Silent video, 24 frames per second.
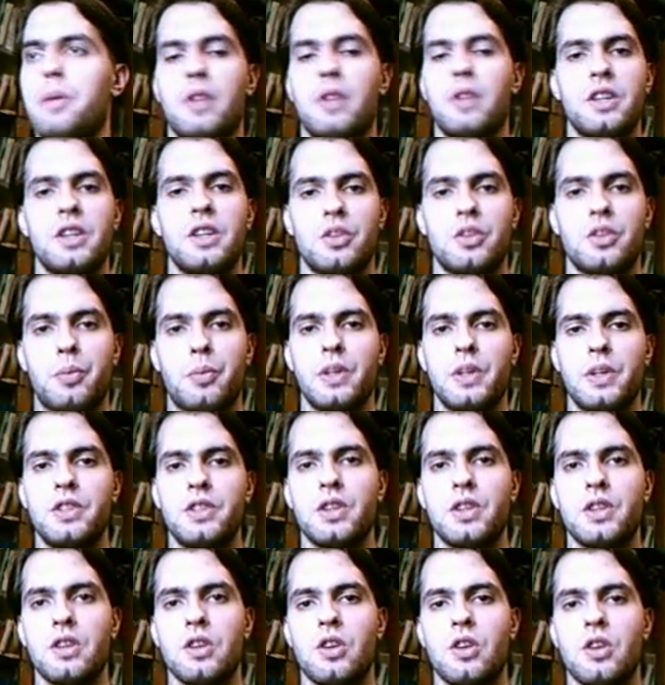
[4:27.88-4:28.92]
maybe later
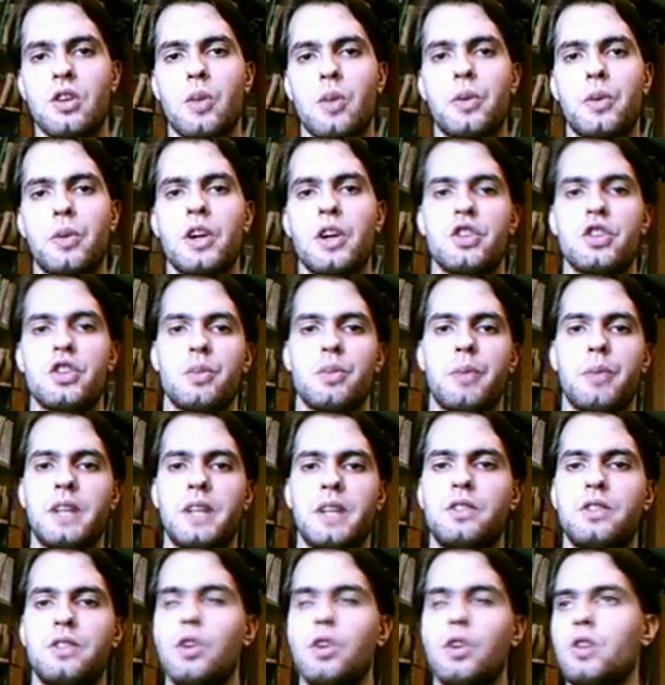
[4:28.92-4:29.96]
political cooperation,
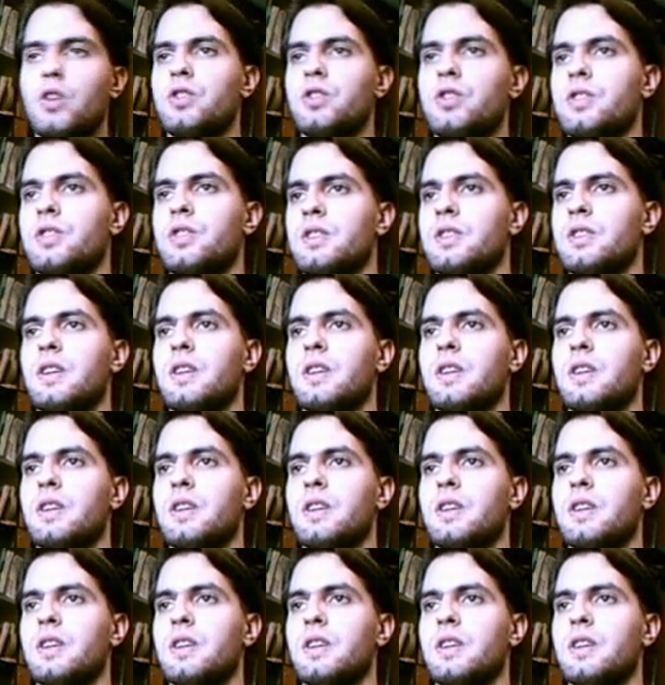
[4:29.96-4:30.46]
but not